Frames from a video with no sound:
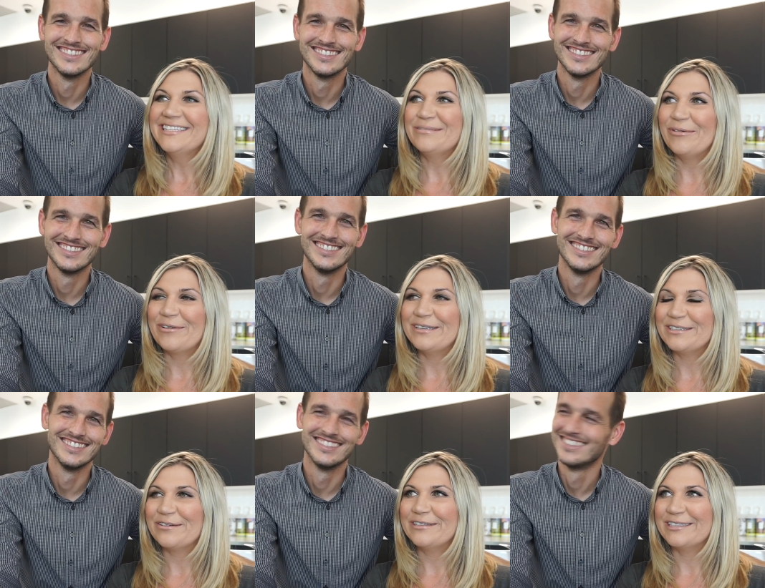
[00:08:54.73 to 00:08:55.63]
Speaker 1: Smoke and
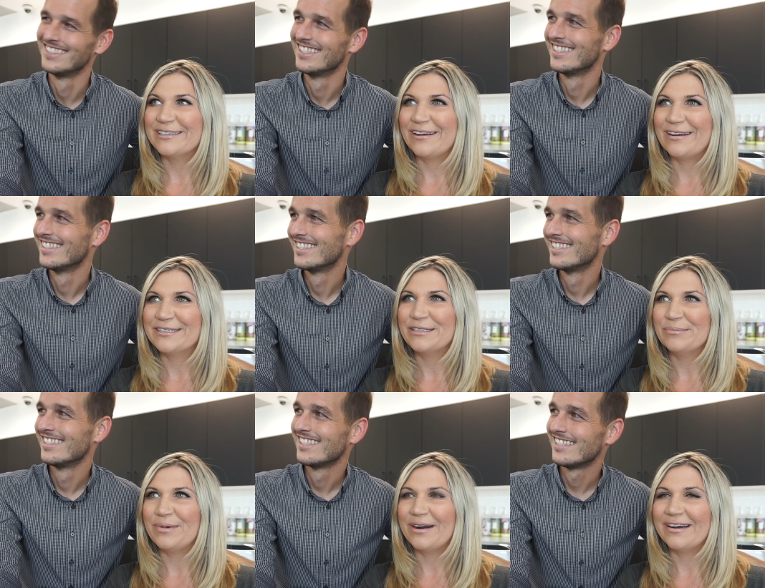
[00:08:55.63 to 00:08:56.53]
Joe's is an
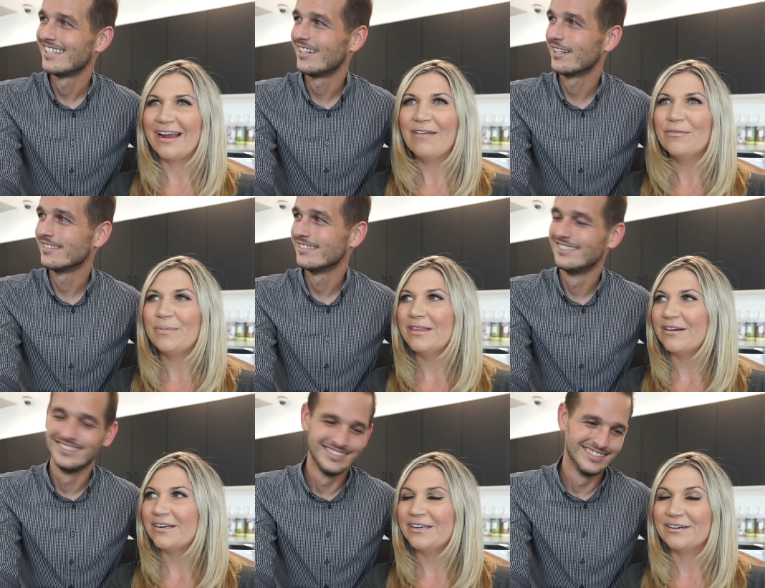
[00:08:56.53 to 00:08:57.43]
awesome bar. I haven't been
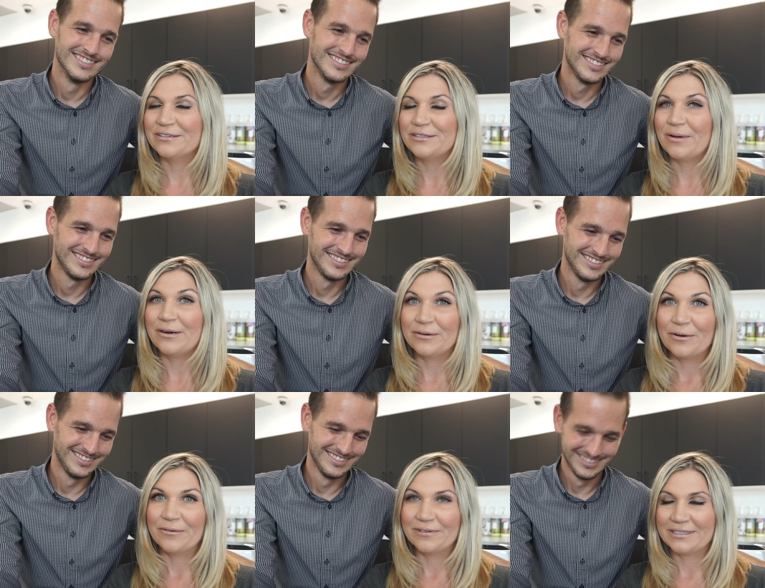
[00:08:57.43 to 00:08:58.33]
there in years, so I don't
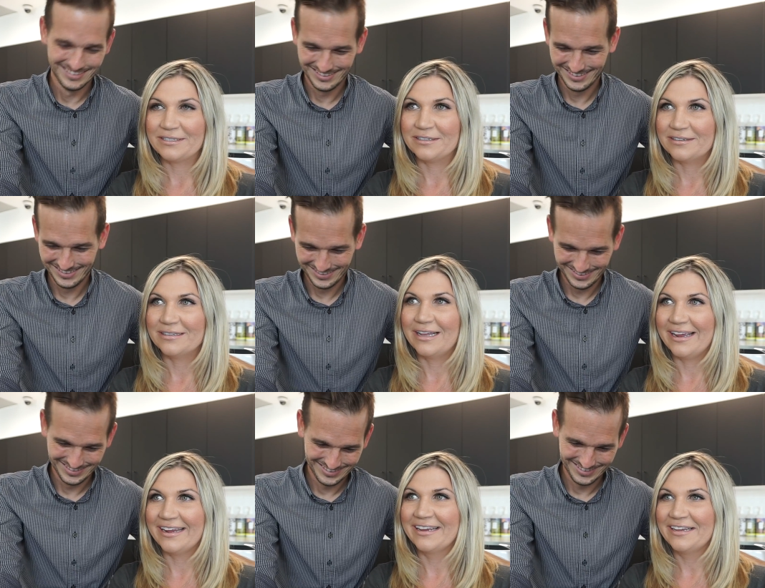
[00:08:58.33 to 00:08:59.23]
know if it's still
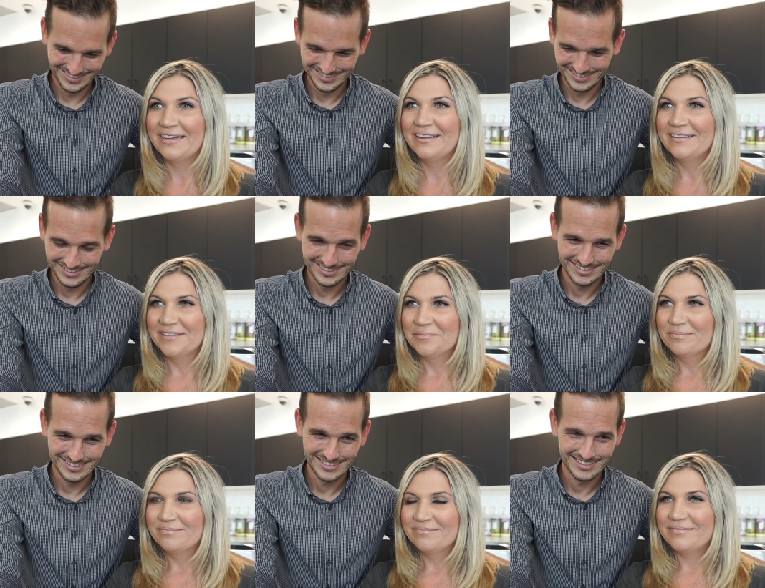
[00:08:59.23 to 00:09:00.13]
like
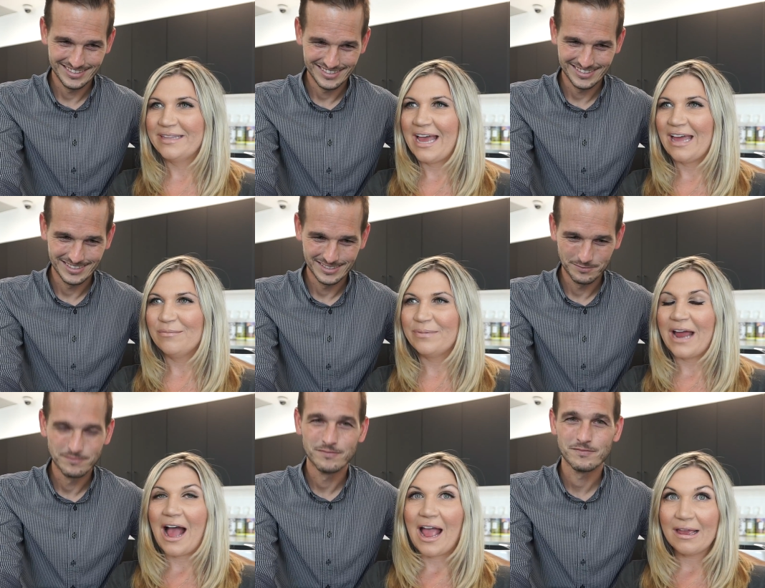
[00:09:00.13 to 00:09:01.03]
that. But
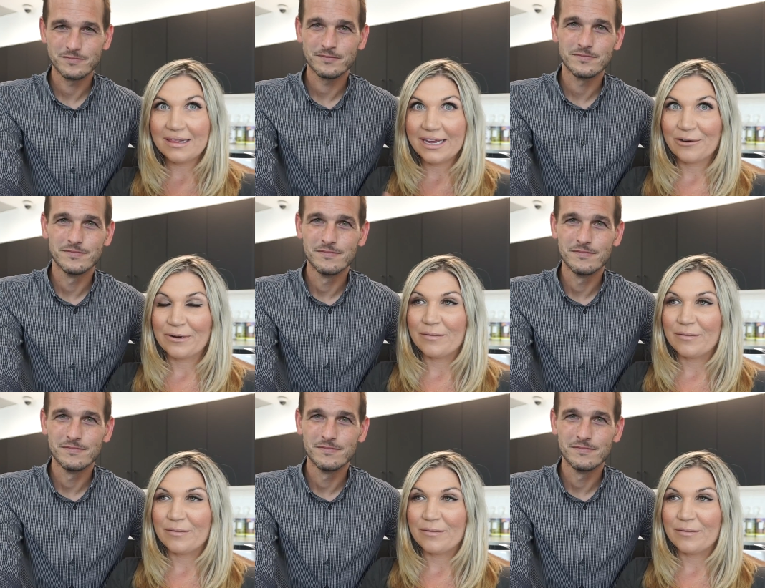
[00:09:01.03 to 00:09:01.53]
I like going to